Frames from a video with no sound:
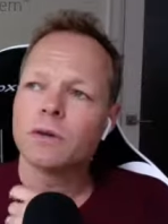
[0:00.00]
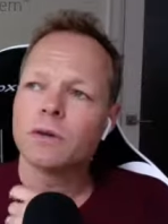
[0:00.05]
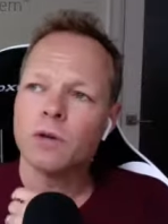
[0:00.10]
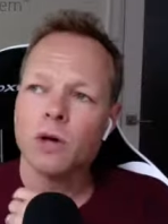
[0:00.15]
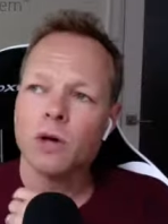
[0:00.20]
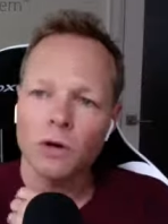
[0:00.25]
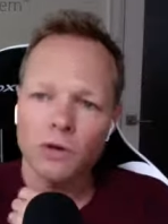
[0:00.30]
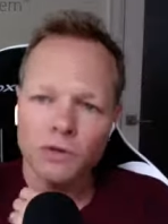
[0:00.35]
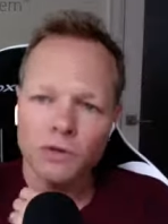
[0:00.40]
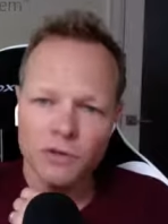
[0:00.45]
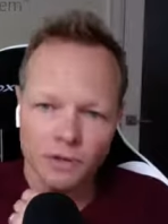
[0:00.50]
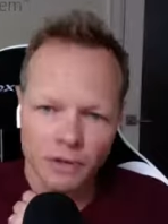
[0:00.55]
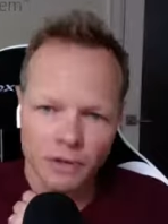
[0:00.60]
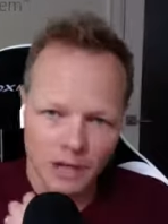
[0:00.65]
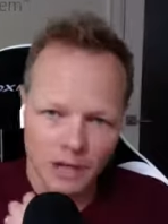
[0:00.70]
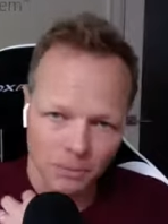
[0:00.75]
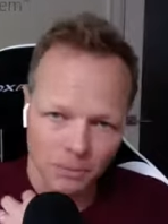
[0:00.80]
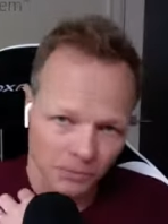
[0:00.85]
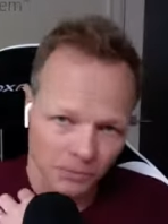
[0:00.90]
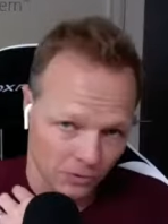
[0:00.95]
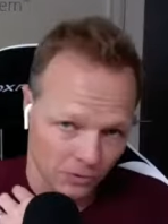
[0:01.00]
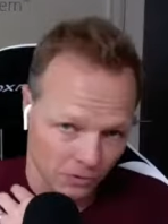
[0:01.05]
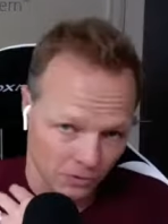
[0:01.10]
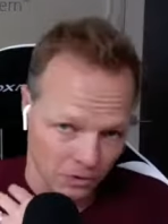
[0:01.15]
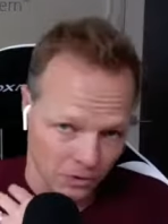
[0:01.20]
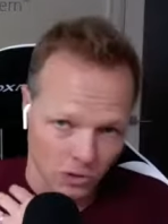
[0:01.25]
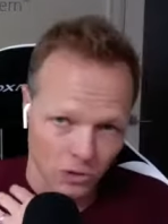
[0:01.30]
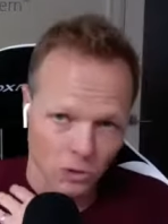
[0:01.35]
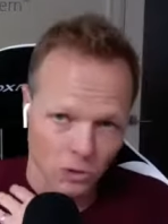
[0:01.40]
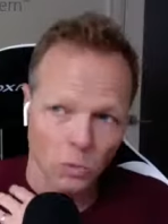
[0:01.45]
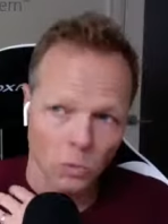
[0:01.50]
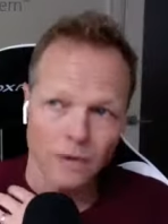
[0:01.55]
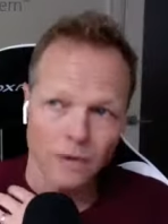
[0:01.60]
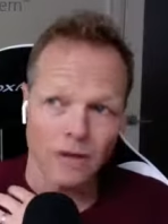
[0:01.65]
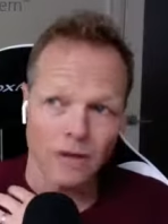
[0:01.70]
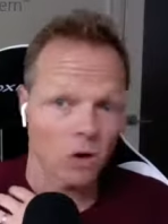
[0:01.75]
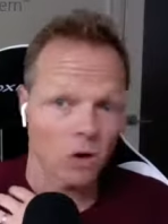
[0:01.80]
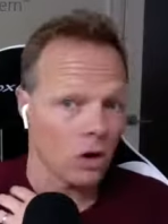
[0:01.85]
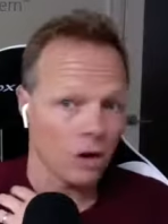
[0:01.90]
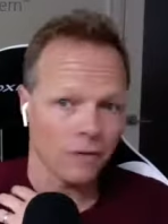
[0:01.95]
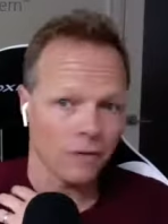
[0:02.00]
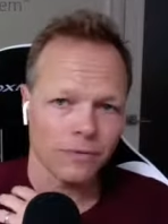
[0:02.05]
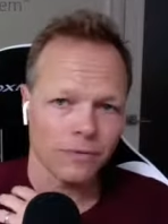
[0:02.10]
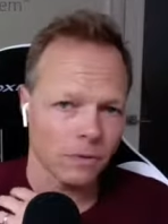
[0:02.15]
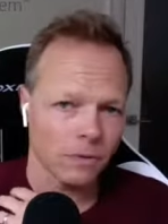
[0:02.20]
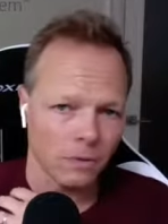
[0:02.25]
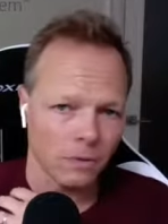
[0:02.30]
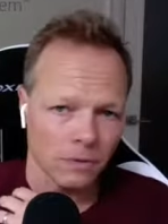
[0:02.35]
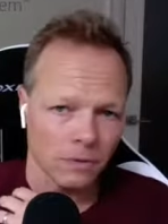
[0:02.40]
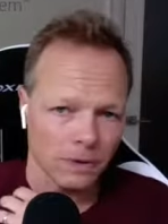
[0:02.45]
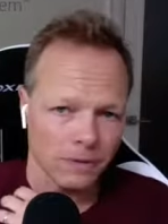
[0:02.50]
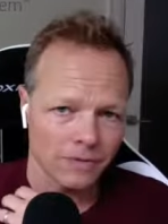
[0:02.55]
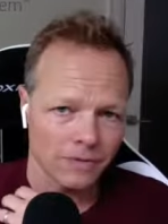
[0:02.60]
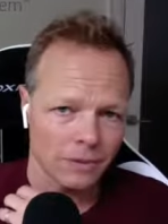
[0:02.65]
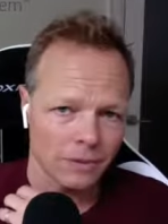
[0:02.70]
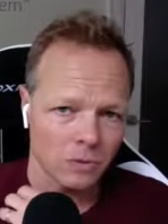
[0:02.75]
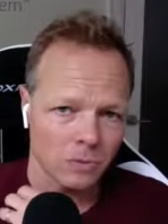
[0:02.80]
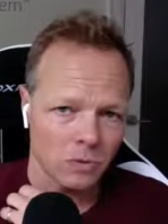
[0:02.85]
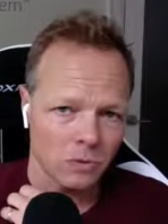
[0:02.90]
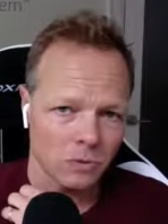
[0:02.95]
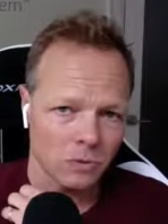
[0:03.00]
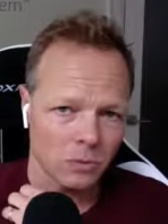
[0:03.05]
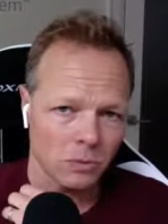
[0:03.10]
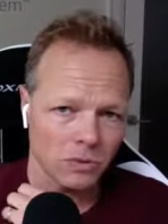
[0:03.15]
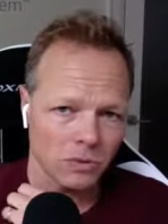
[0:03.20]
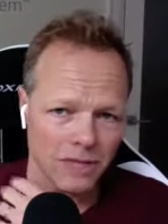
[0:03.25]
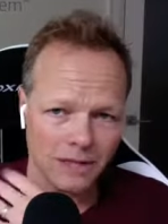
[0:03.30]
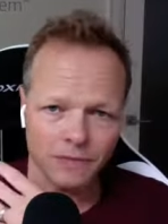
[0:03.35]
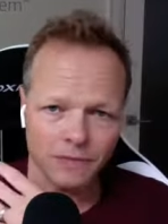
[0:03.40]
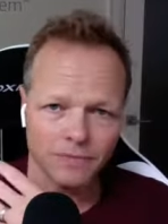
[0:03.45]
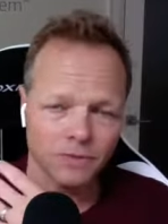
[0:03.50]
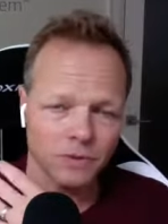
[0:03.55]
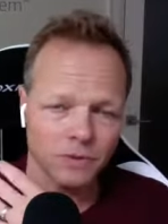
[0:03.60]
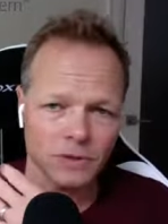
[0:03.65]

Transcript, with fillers: Carson comes to you with an offer of some sort? Was that the um, first?